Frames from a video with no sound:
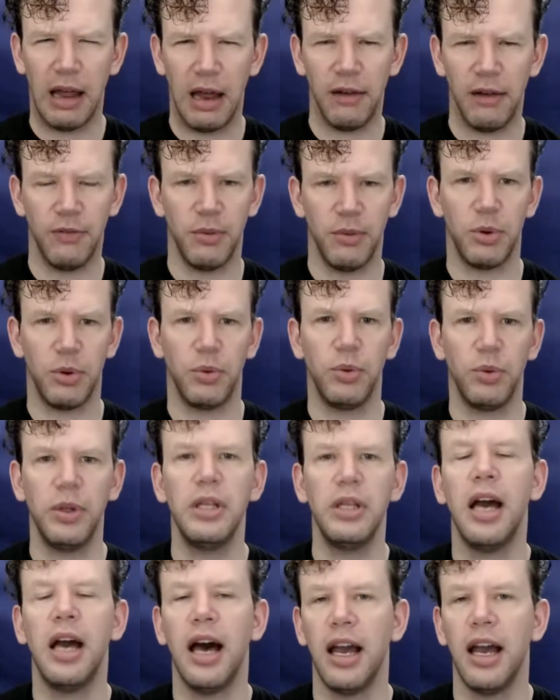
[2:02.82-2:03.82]
of them are
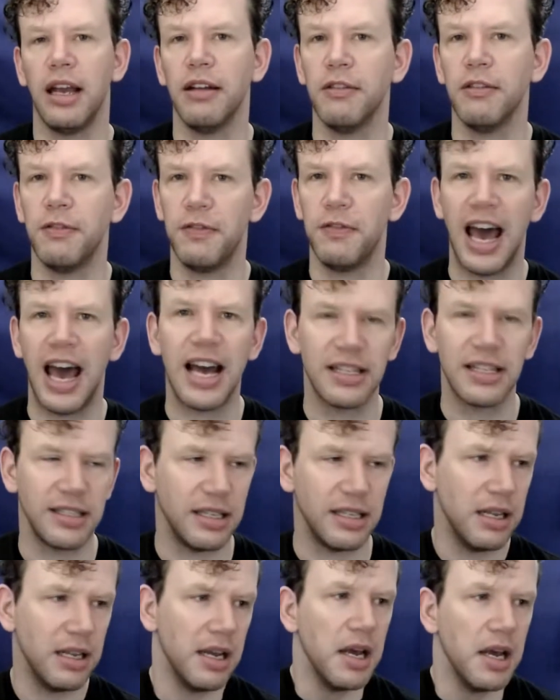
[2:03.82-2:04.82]
really high in fat
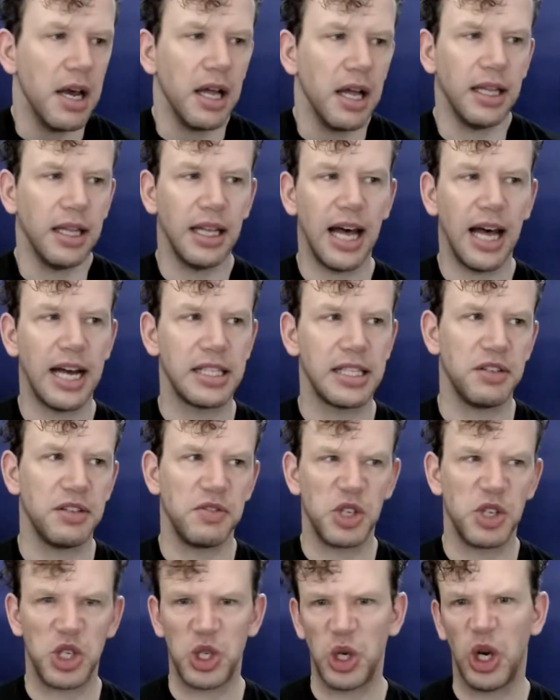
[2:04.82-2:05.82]
and lots of
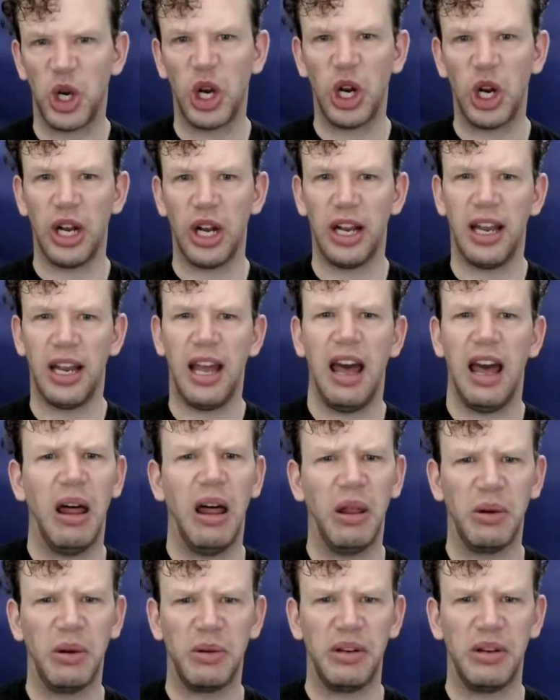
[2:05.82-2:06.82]
sugar and
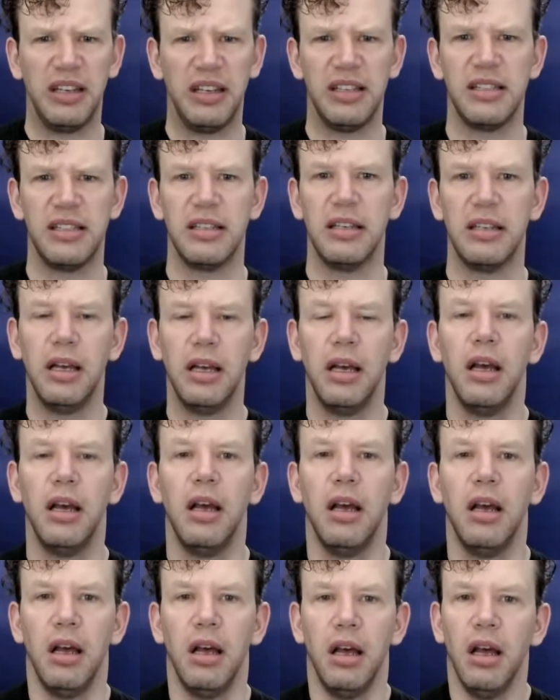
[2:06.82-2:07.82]
calories and
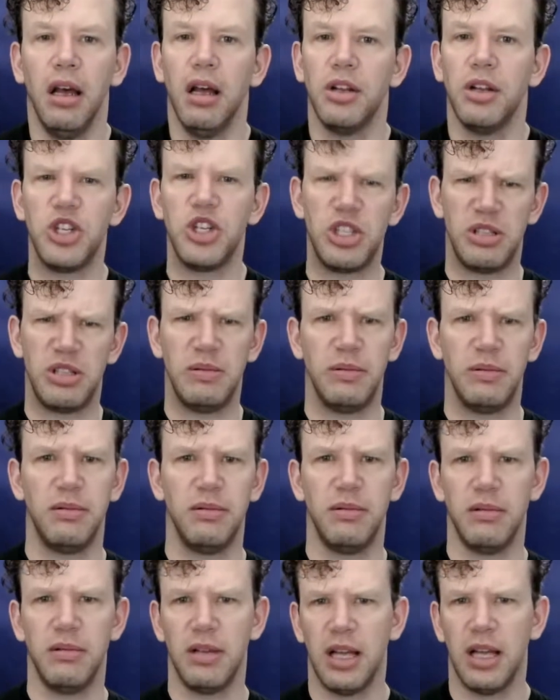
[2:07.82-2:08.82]
just
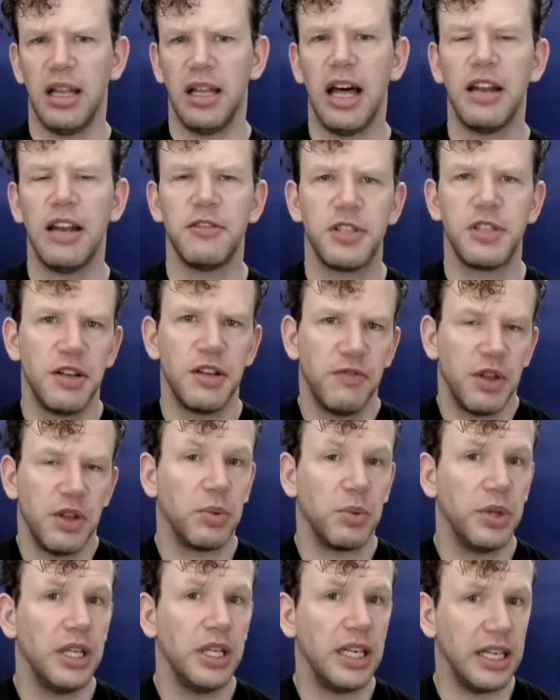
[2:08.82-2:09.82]
a lot of stuff
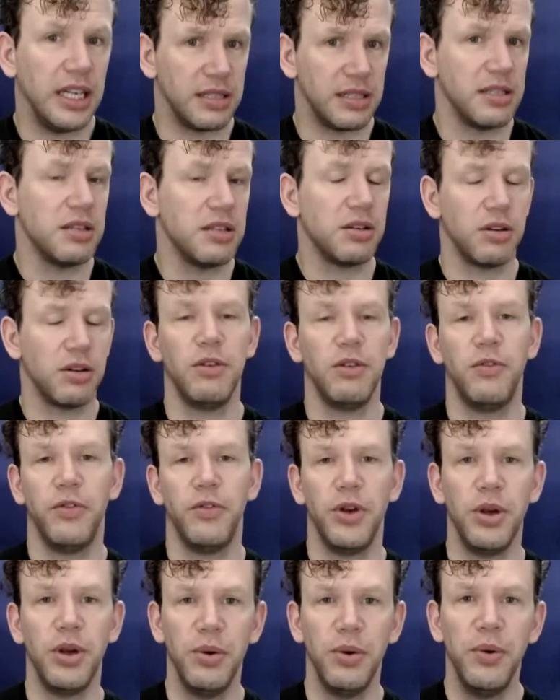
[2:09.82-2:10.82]
that really isn't good
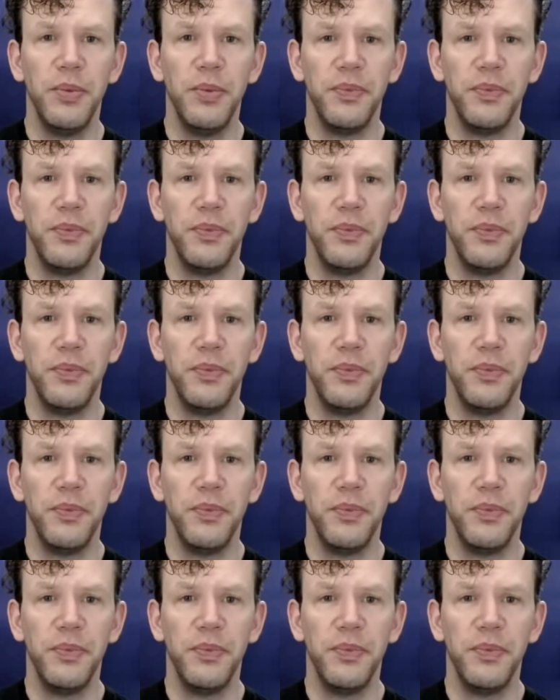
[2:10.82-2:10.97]
for you.